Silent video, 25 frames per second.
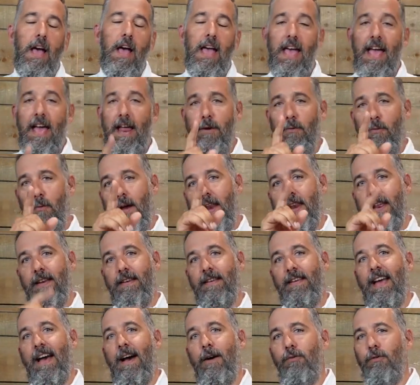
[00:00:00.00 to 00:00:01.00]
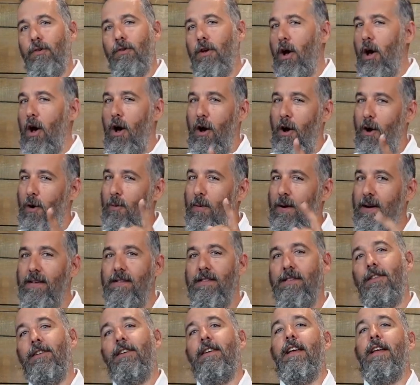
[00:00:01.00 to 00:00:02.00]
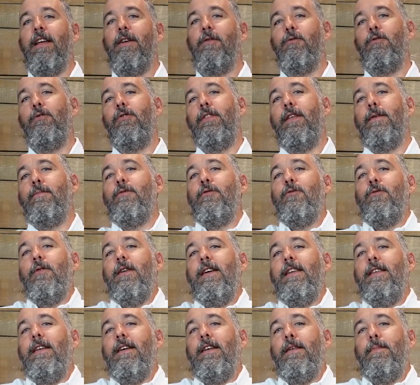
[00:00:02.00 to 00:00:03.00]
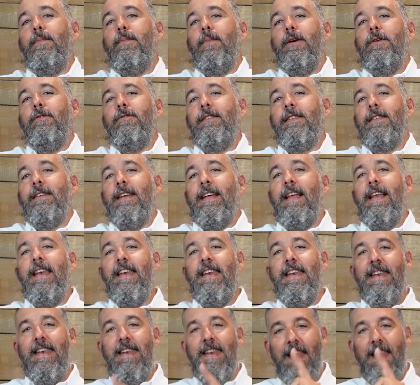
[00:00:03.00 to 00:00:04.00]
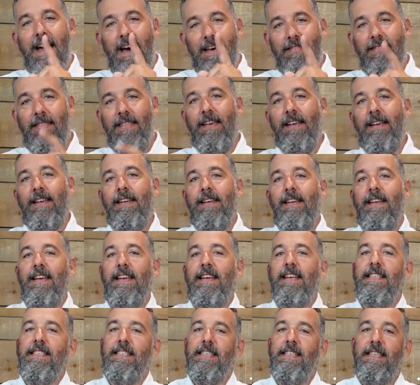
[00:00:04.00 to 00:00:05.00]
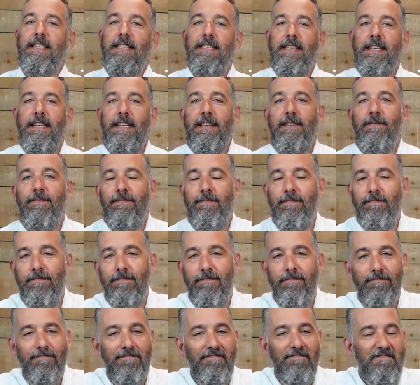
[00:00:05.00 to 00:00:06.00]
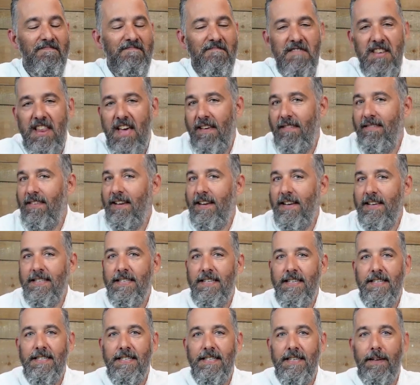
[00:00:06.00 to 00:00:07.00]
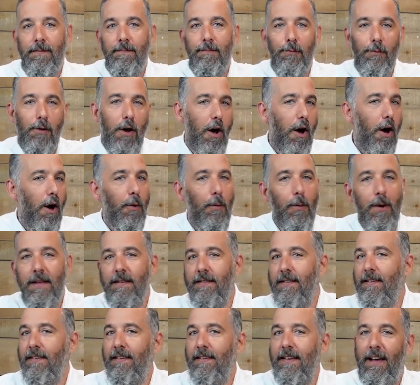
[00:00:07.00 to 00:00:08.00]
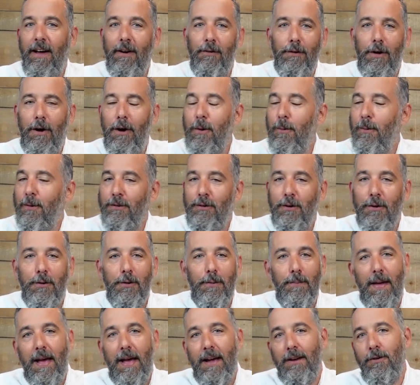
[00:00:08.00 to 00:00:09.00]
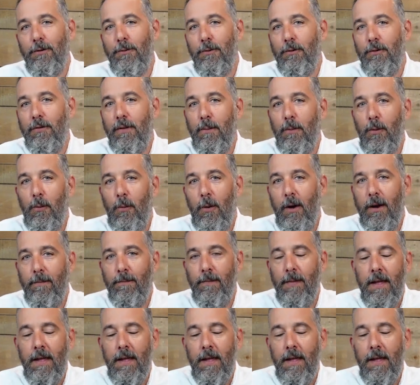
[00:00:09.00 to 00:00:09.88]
and when in doubt, always look at rule number one on a boat. Nothing is easy. Nothing is easy. Always in doubt, always go back to rule number one.